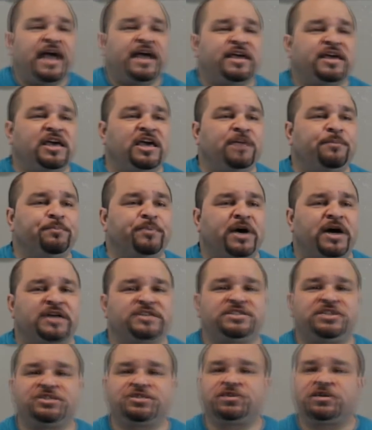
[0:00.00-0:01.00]
hey, keep uh,
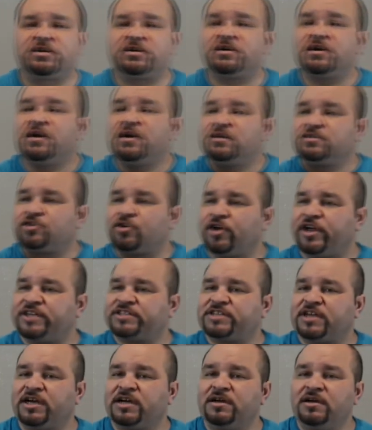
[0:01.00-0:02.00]
Sister
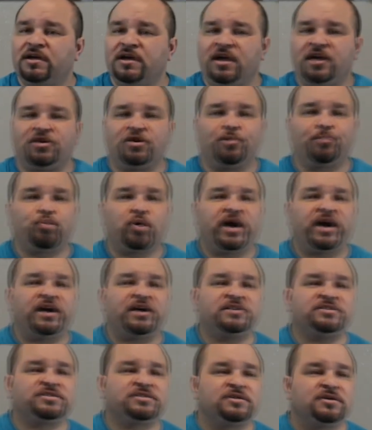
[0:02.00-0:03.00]
Teresa in your
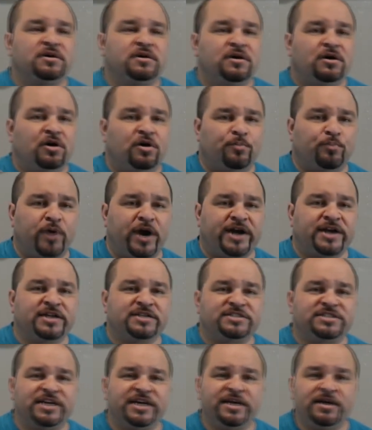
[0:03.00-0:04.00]
prayers. Her
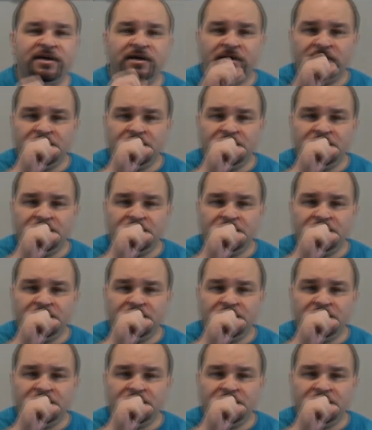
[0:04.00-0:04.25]
pregnancy,